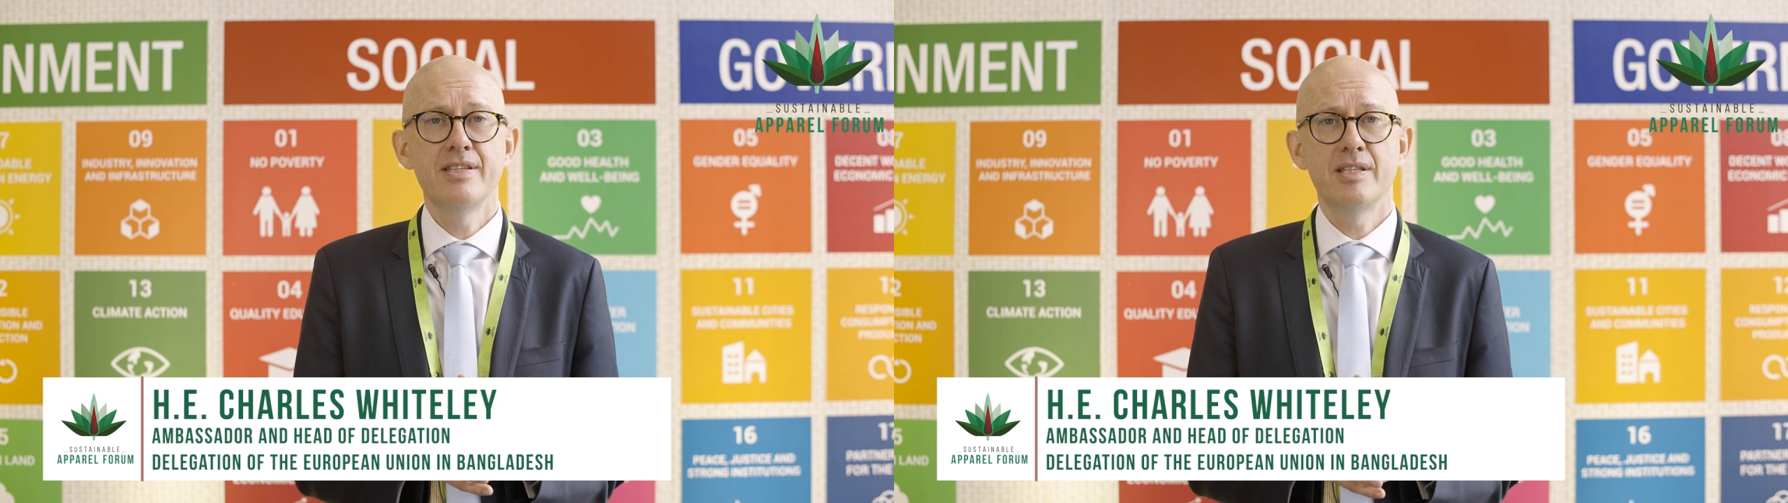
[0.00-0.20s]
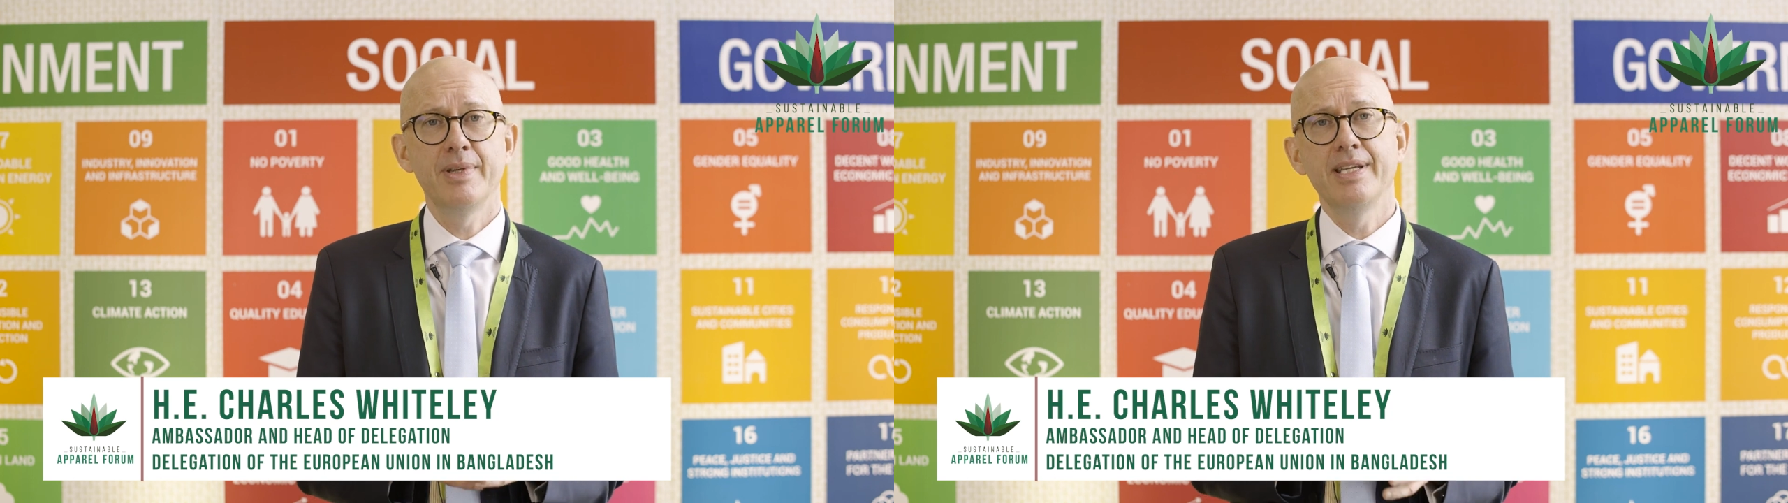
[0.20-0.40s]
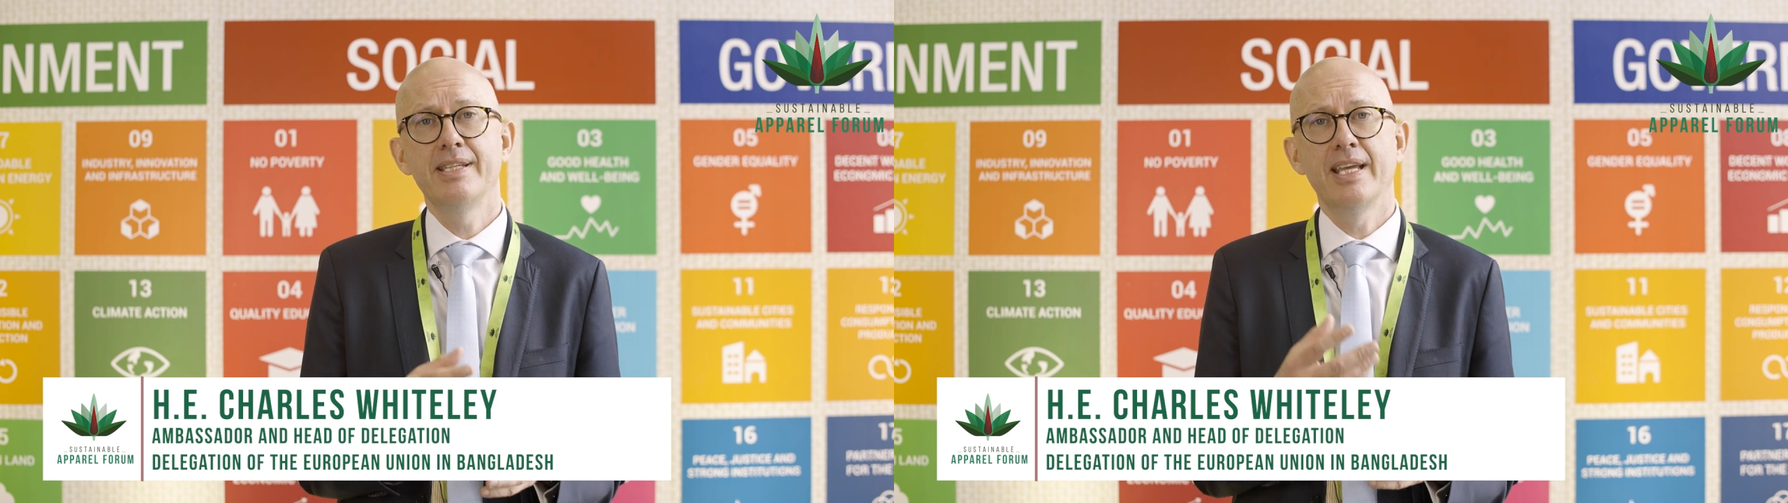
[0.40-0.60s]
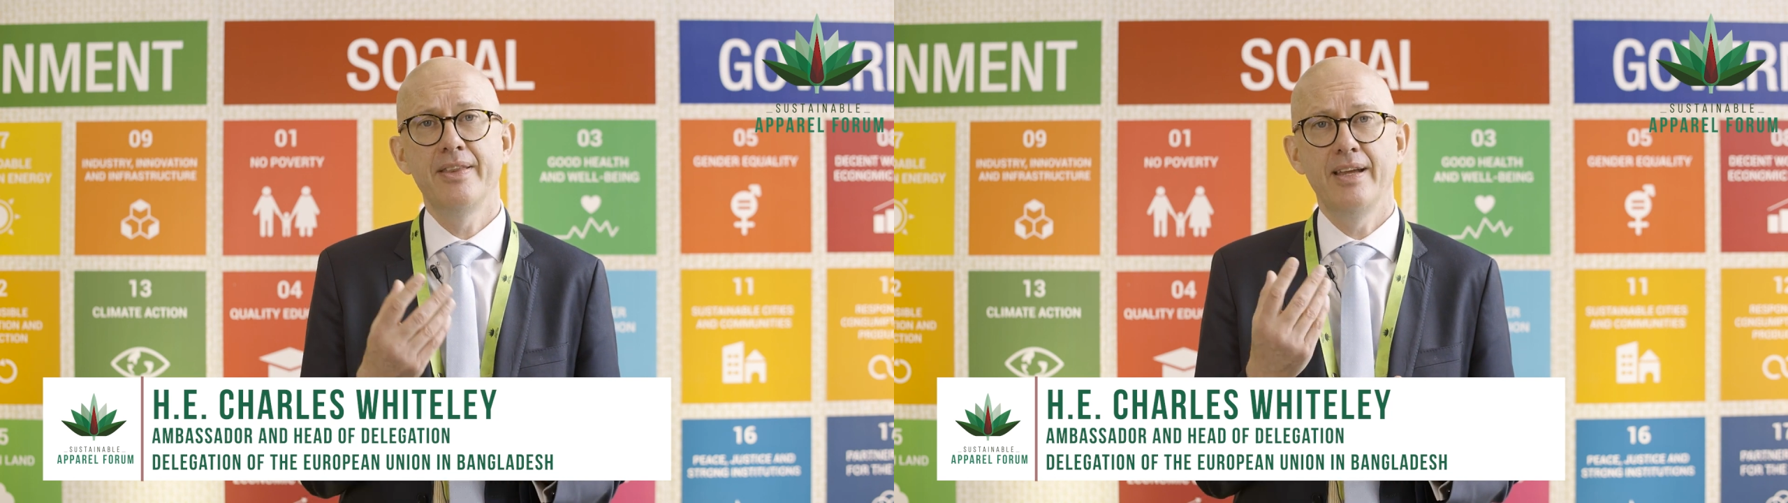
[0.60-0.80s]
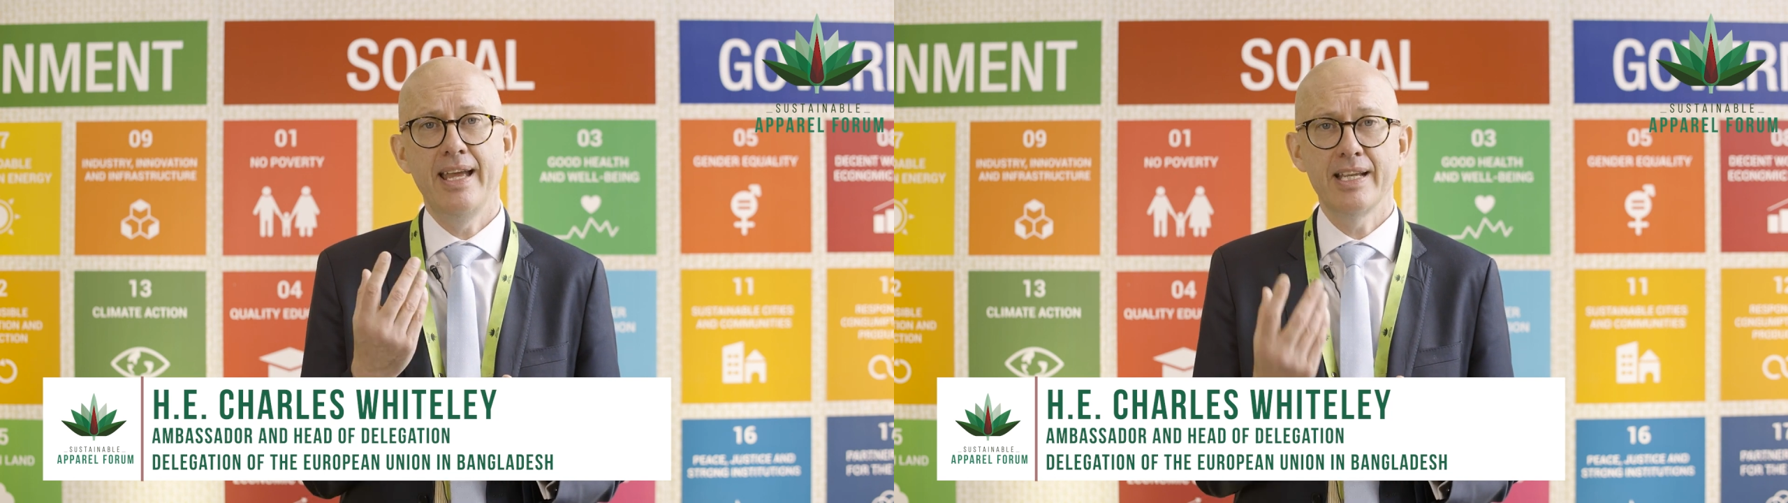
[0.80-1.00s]
it's bringing
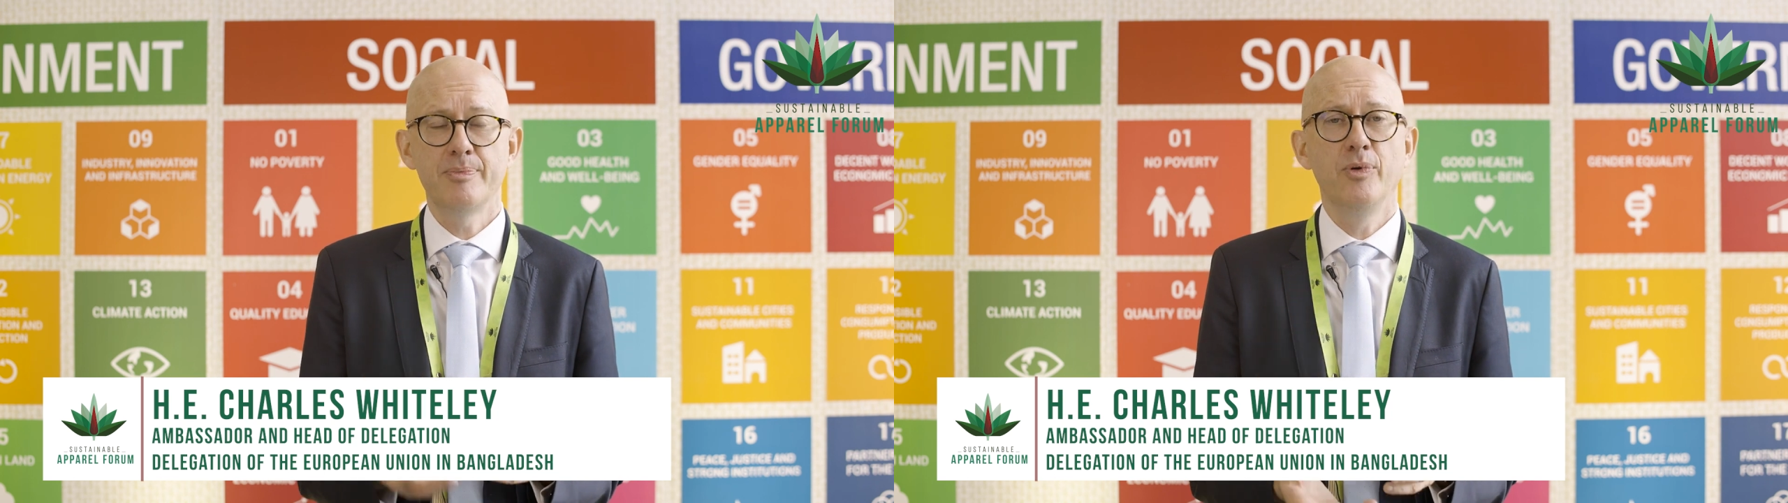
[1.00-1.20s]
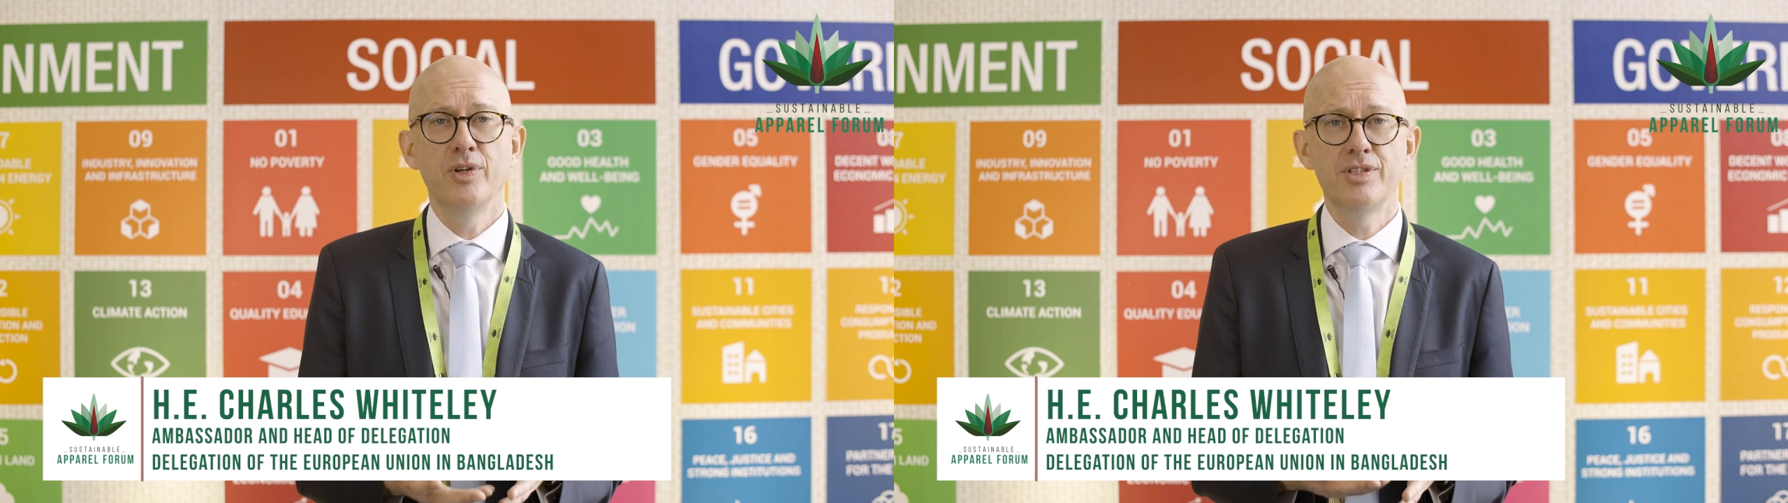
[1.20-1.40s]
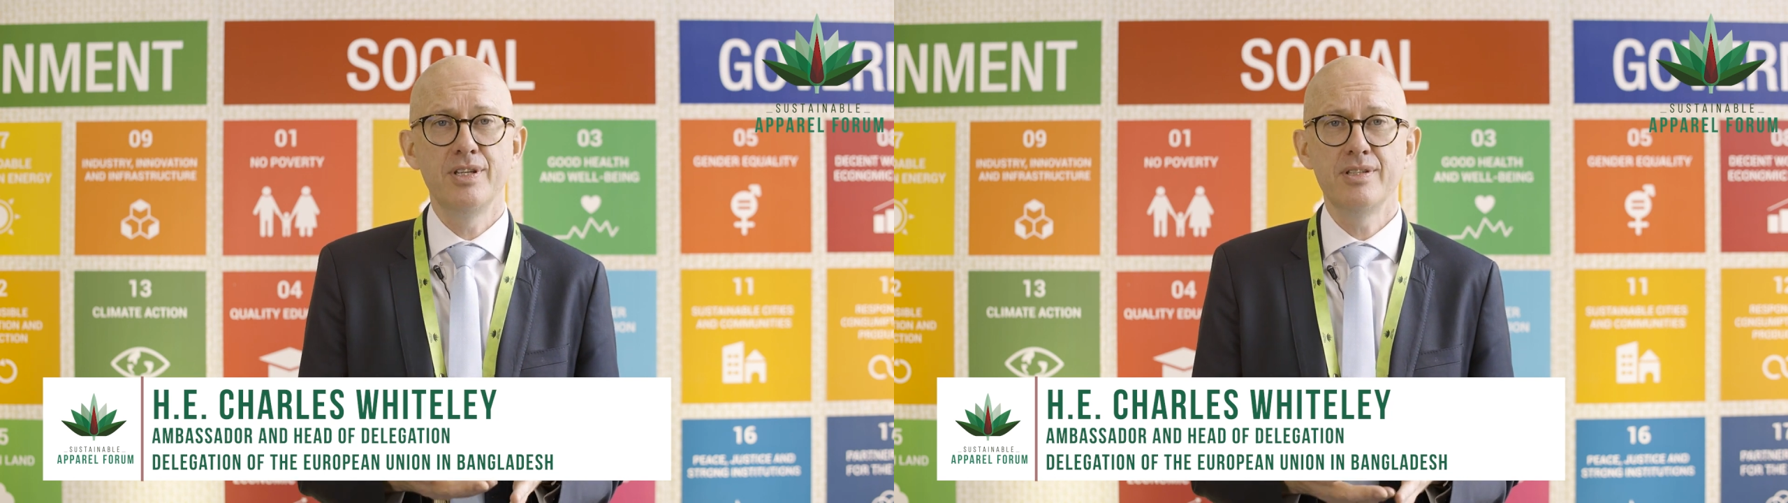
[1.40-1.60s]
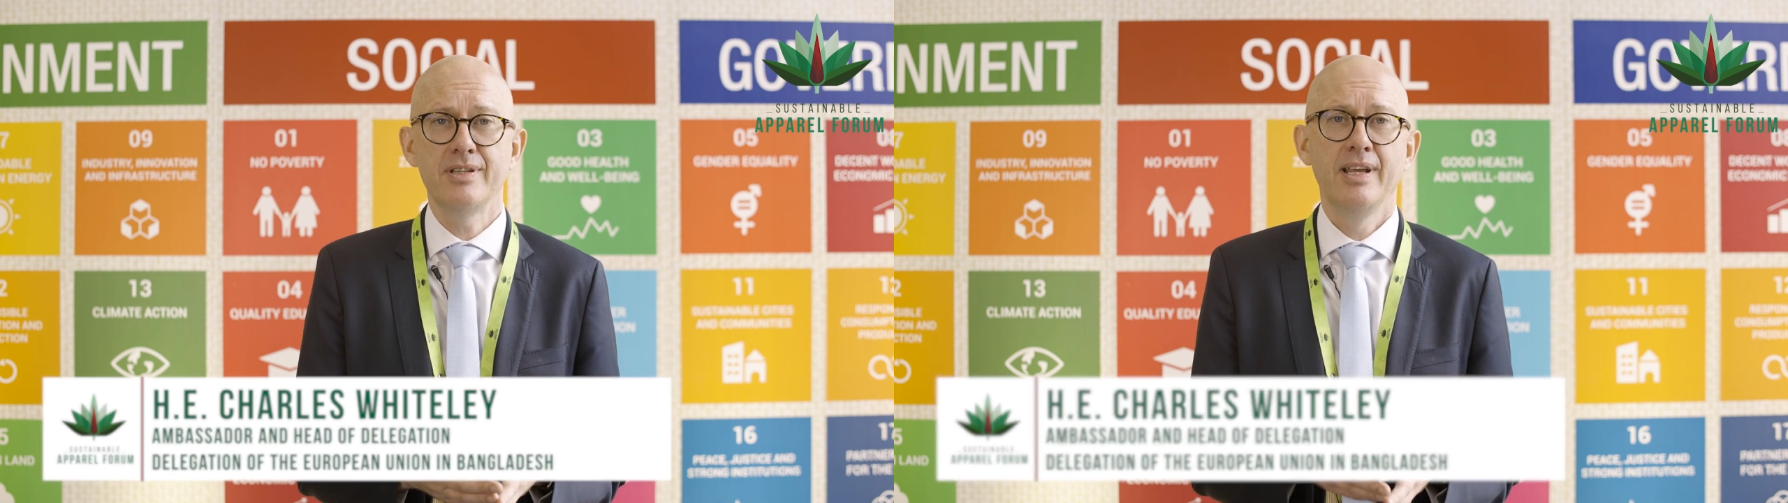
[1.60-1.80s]
together exporters,